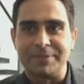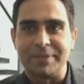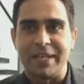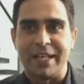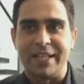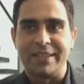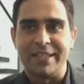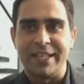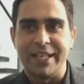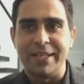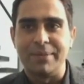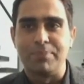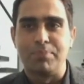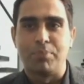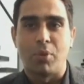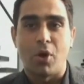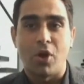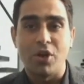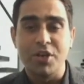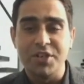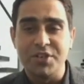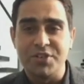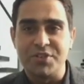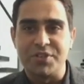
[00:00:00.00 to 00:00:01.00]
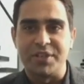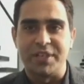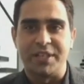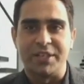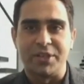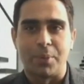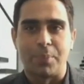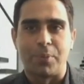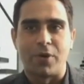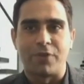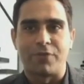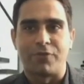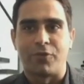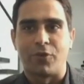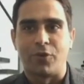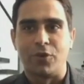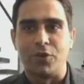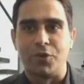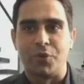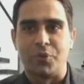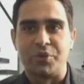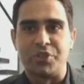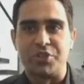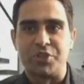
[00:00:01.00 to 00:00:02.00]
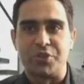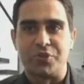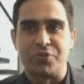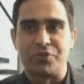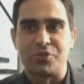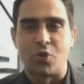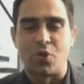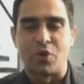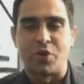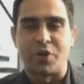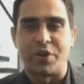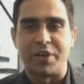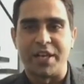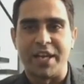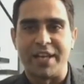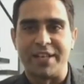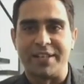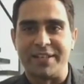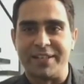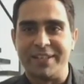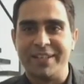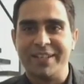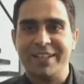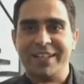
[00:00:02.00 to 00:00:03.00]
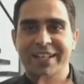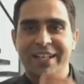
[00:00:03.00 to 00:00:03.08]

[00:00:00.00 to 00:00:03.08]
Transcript: And then monitoring your portfolio which you have so created.